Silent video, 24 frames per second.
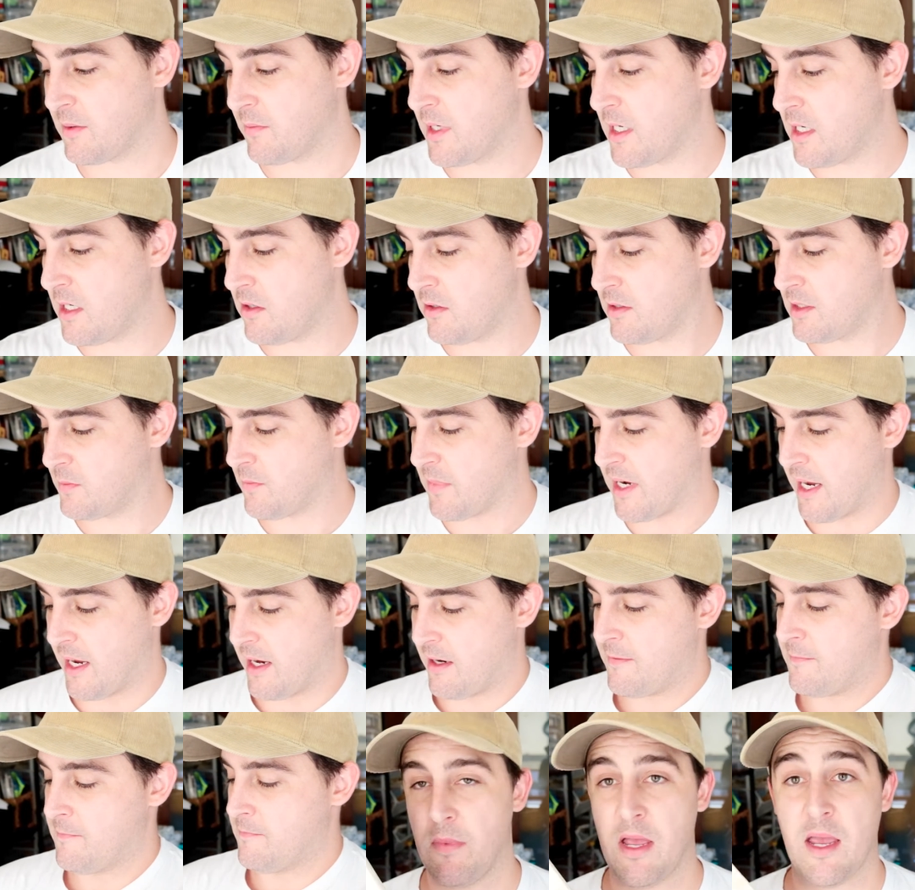I'm going to use
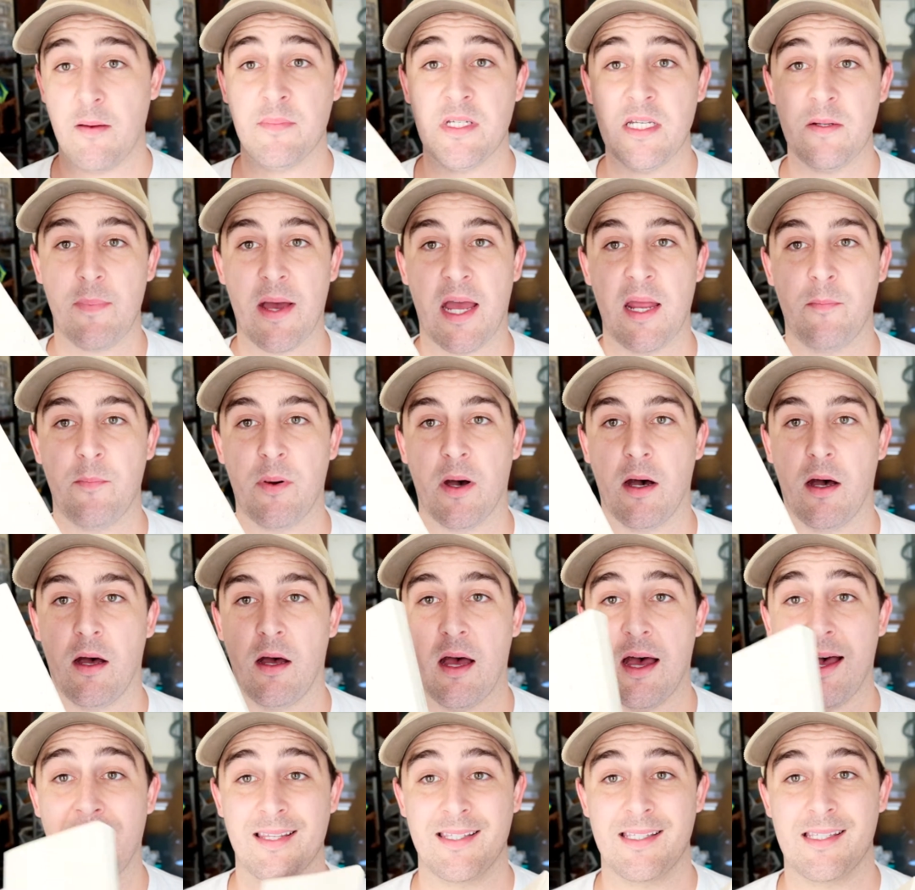my MD
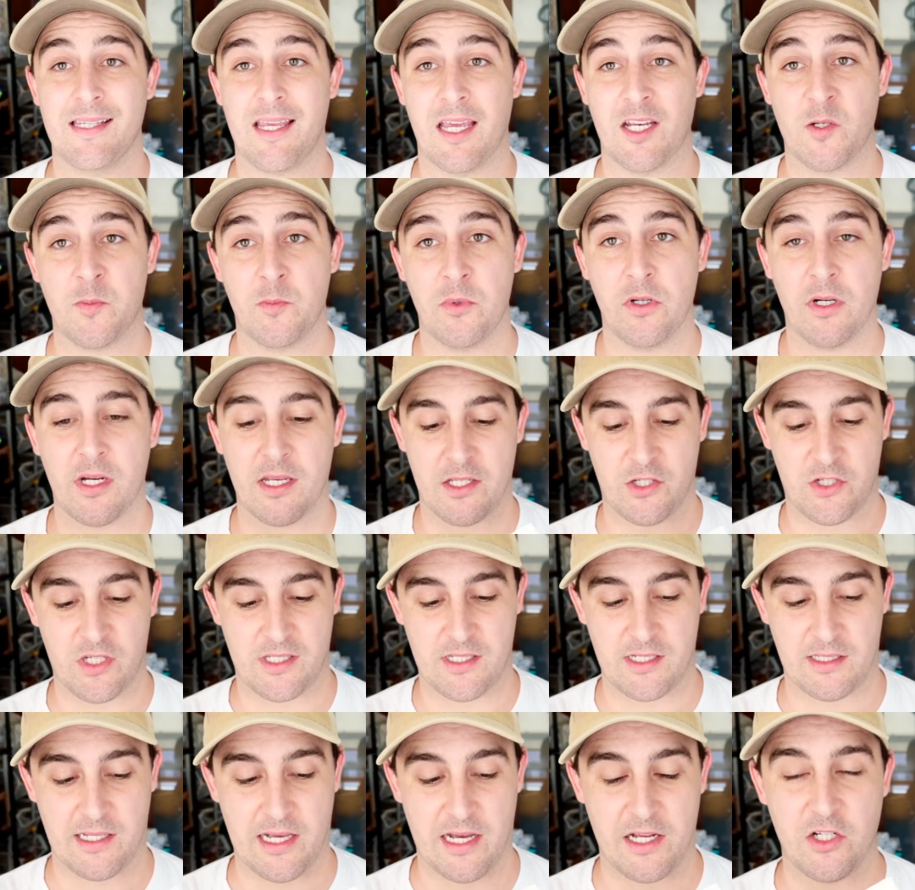paper sketchbook. It's
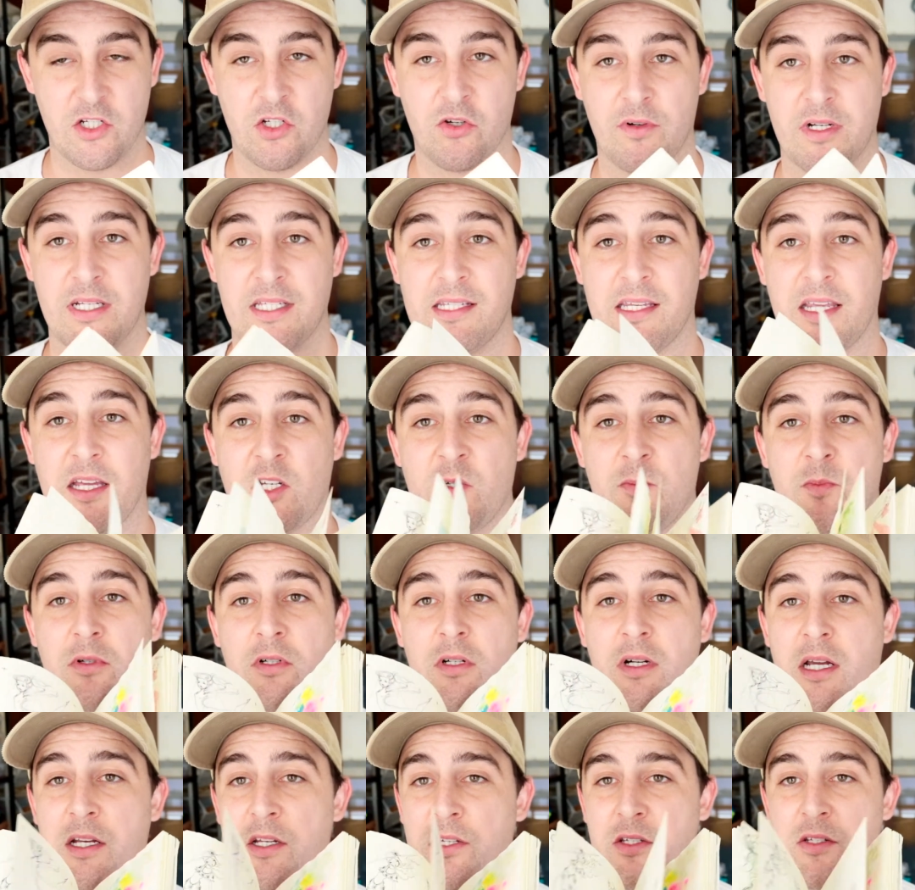just a large grid
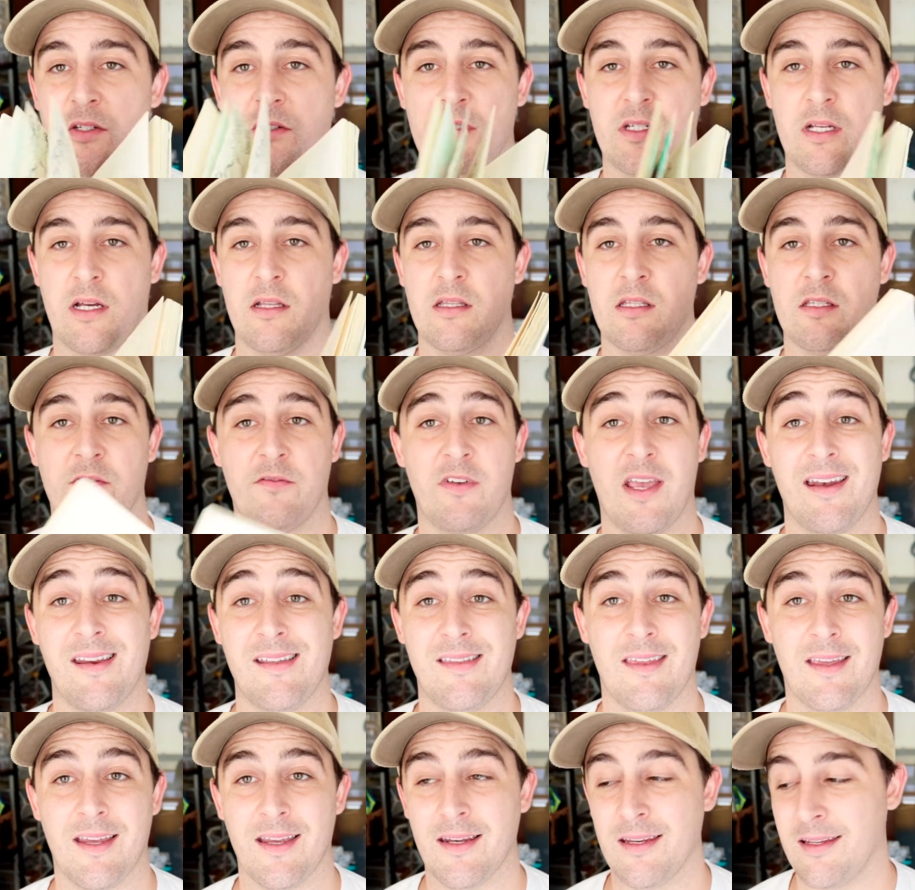sketchbook. I just do tons of
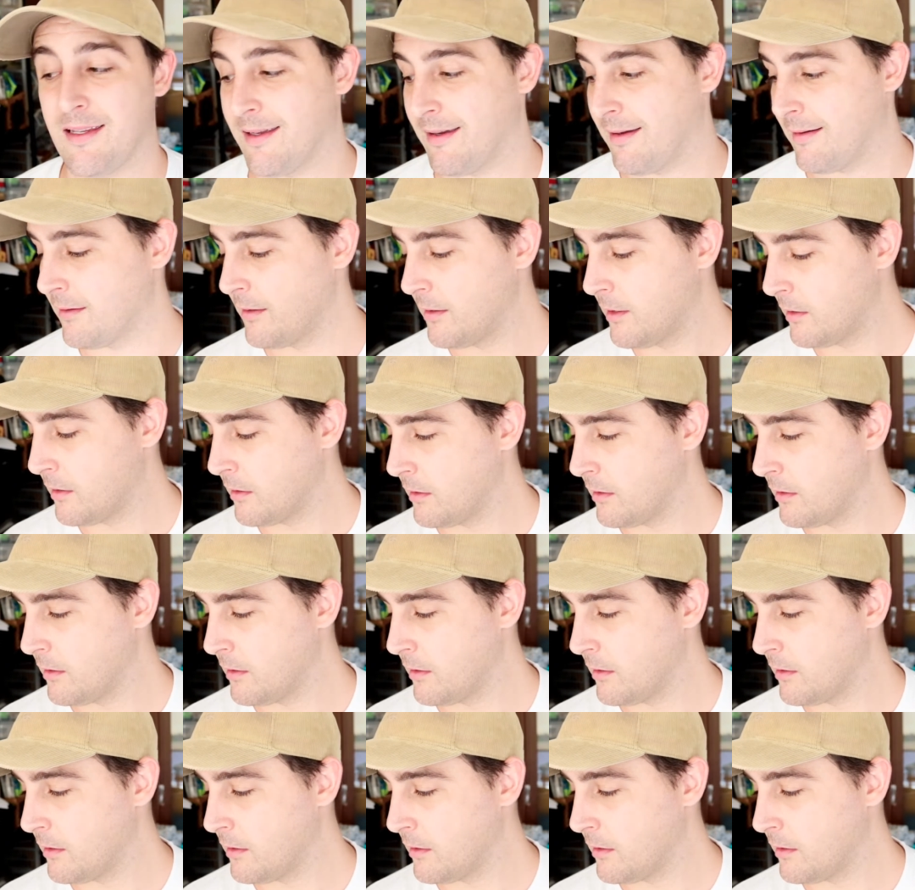anything in here.